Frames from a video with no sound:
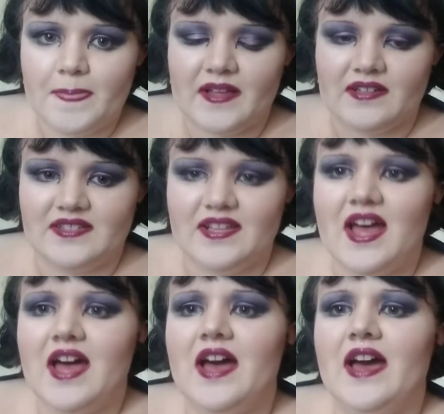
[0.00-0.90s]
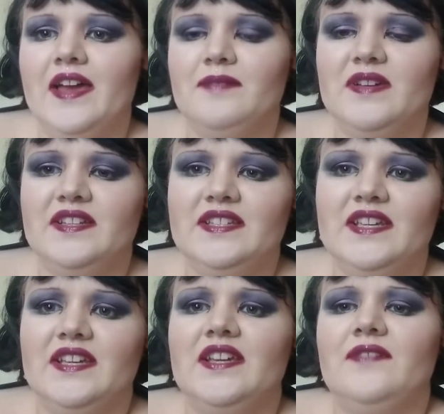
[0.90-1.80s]
Cause I'm a
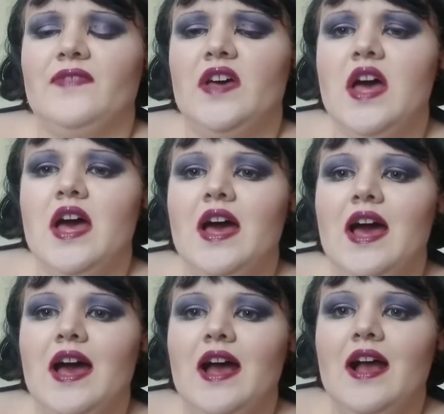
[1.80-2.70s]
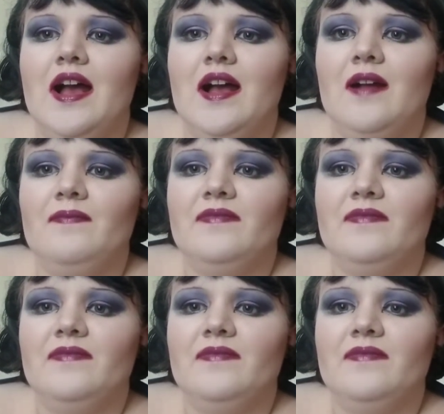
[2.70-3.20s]
diva,